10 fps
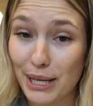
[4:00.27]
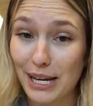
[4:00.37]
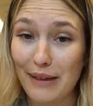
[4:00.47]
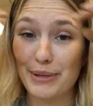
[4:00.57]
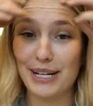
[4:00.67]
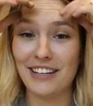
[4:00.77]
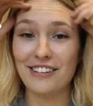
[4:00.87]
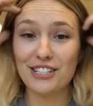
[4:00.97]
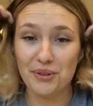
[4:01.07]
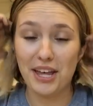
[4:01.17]
my name on it
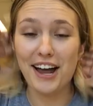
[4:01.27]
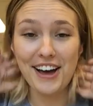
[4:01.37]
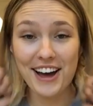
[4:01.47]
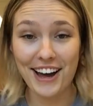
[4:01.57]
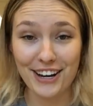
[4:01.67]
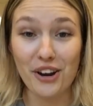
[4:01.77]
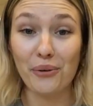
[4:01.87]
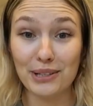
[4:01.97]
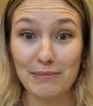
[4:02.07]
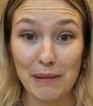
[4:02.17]
so that I
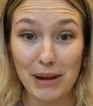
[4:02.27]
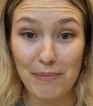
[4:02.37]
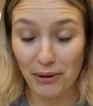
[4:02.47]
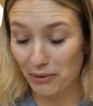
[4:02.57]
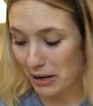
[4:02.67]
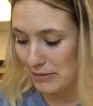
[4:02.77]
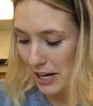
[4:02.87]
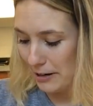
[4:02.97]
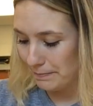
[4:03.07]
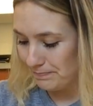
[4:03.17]
know it's my paper when I'm
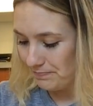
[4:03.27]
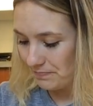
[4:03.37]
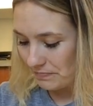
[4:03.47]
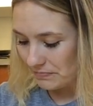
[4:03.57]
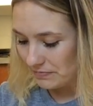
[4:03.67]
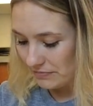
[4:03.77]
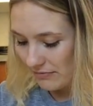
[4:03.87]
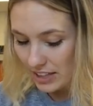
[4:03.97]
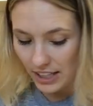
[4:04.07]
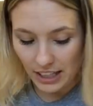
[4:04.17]
done,
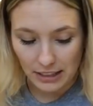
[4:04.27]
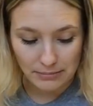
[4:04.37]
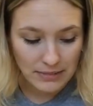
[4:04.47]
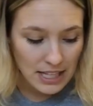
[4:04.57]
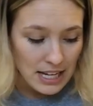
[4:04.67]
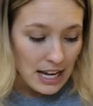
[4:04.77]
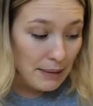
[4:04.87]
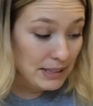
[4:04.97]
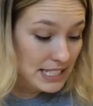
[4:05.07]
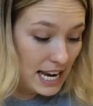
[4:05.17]
I'm
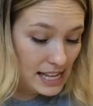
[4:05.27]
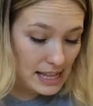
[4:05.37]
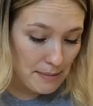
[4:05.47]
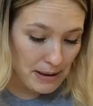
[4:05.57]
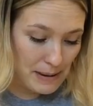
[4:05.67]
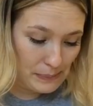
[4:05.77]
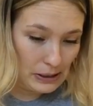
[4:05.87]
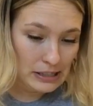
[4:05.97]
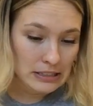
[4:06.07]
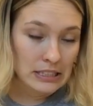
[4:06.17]
gonna take that
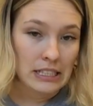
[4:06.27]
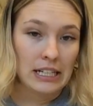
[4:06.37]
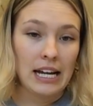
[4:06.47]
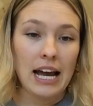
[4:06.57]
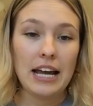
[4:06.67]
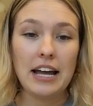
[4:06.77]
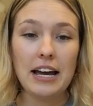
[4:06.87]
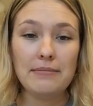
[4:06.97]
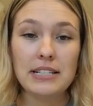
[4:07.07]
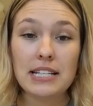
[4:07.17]
paper and
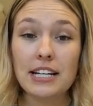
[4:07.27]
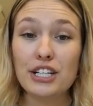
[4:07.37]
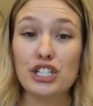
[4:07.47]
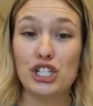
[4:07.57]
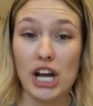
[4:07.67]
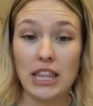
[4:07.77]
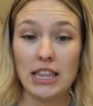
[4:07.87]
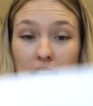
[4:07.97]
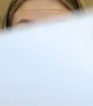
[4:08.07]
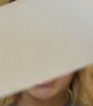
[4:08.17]
I'm just gonna
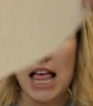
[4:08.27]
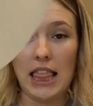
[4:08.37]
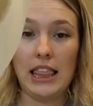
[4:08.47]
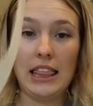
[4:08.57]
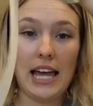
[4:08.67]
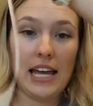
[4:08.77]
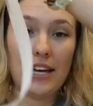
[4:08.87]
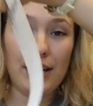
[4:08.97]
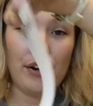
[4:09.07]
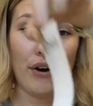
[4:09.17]
gently lay
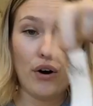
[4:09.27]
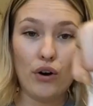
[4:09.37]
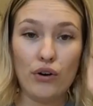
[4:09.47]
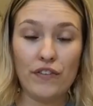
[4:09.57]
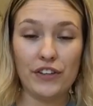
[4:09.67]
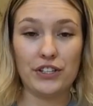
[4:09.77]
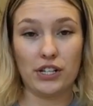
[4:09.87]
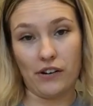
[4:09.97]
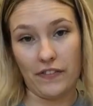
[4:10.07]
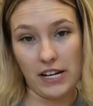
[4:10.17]
it over the
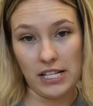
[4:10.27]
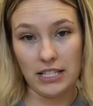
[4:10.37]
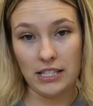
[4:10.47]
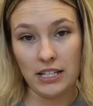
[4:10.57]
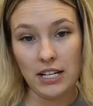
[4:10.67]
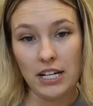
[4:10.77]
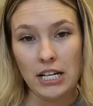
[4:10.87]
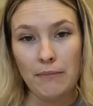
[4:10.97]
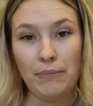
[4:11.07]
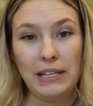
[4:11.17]
surface.
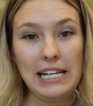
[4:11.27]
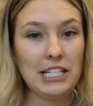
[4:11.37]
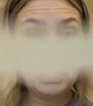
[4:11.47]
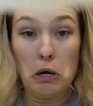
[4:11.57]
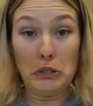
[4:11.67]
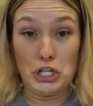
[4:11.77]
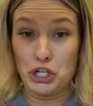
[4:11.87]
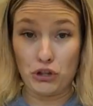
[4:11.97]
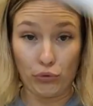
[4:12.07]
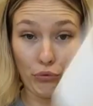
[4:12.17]
Please don't
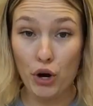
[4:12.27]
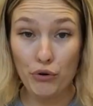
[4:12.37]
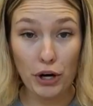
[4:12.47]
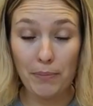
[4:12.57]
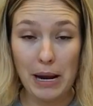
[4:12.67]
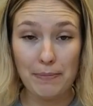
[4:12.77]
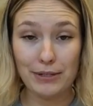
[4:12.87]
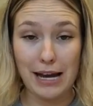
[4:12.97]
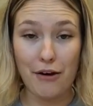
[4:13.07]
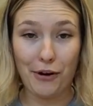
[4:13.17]
just throw your paper
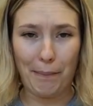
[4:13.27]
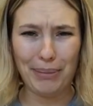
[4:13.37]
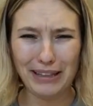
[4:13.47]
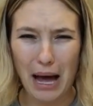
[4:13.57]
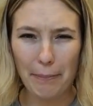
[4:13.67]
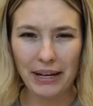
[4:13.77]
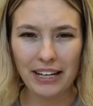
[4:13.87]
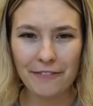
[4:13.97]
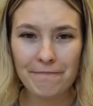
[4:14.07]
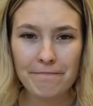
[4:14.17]
down or plop it.